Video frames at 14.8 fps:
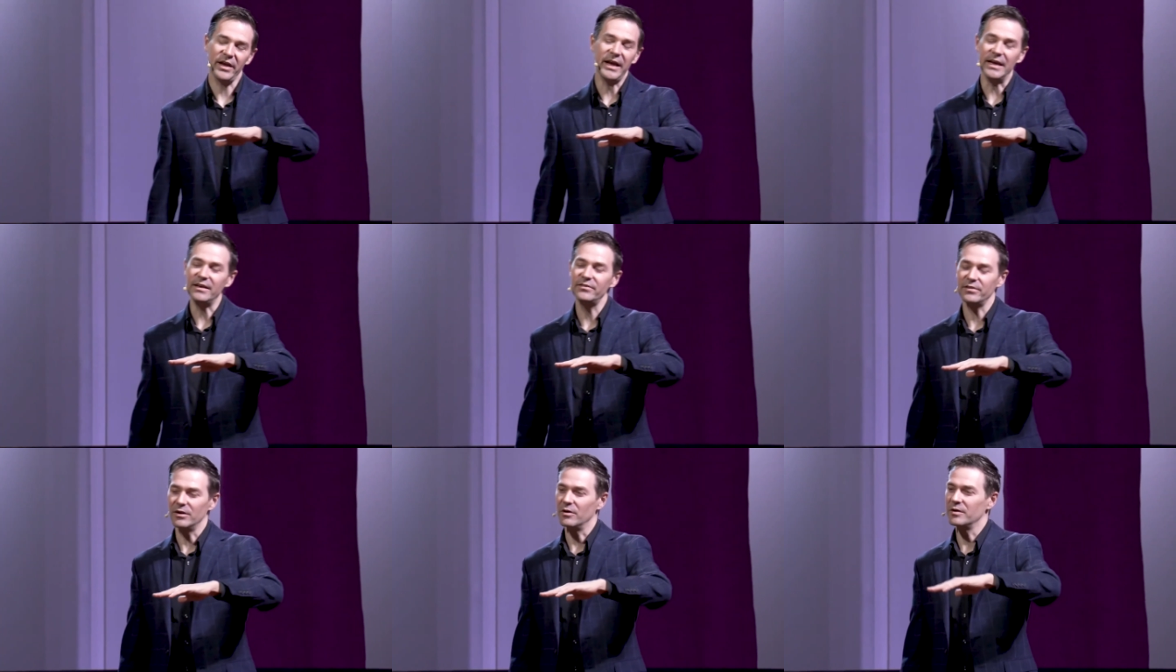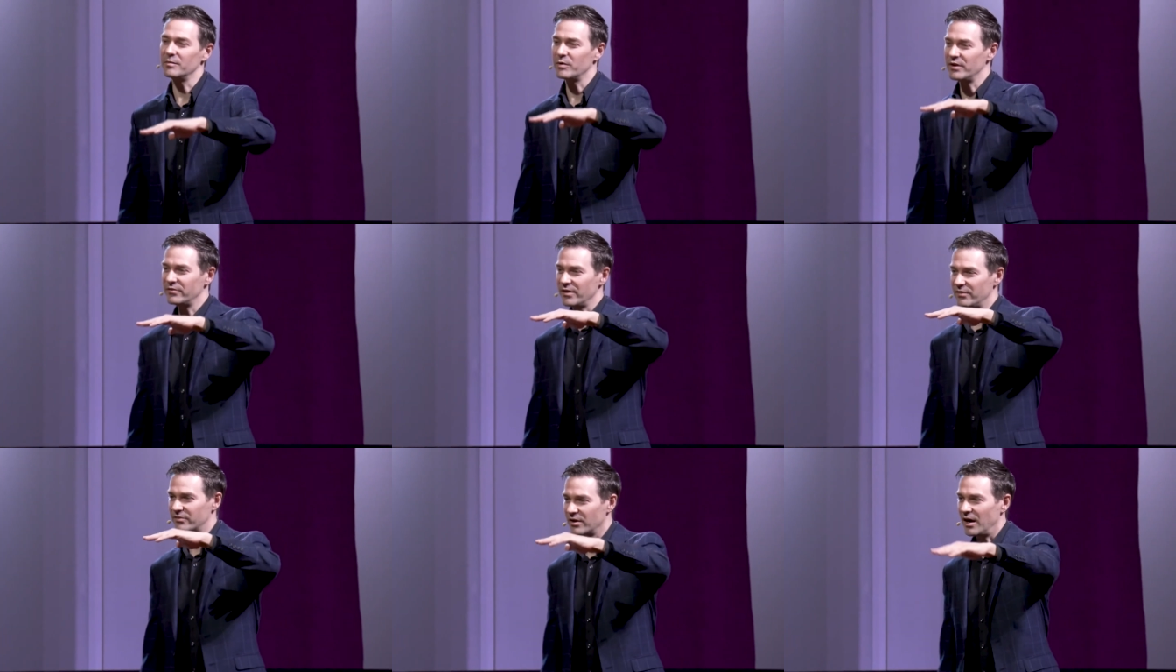8, you know, and when he
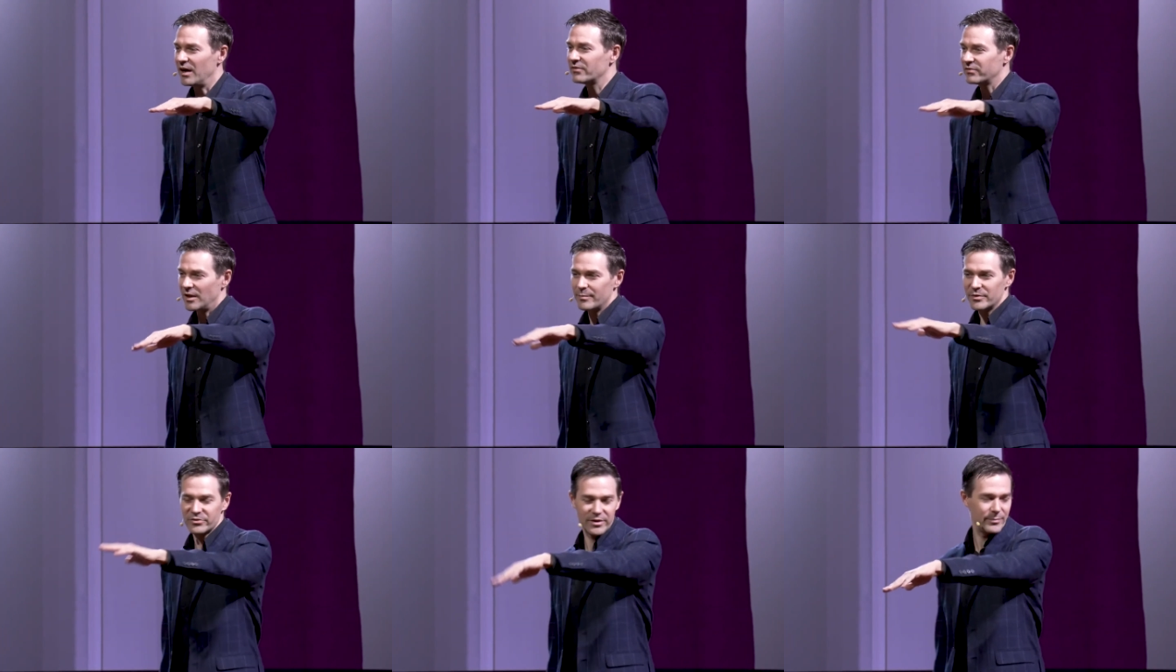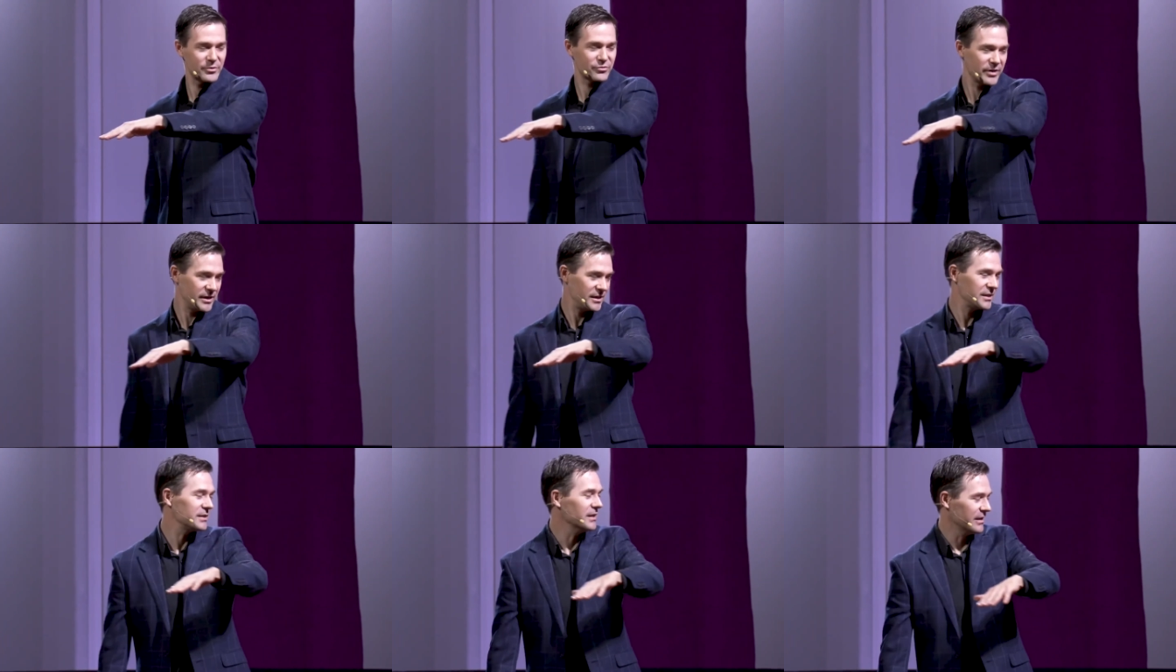says, God's love is
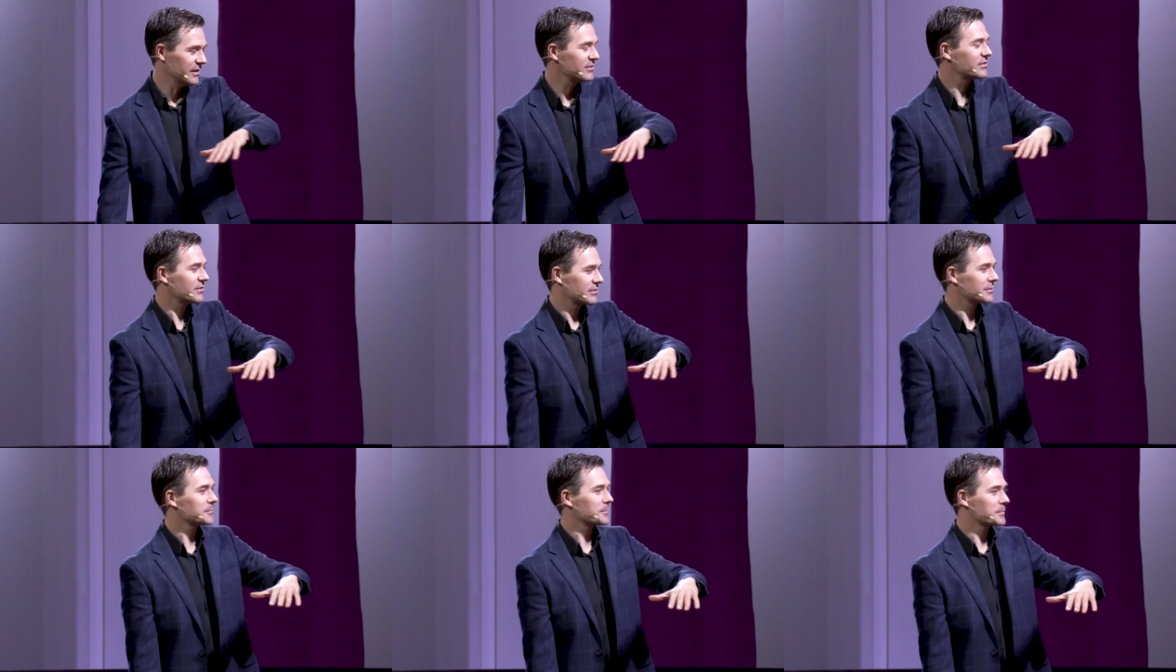demonstrated in this,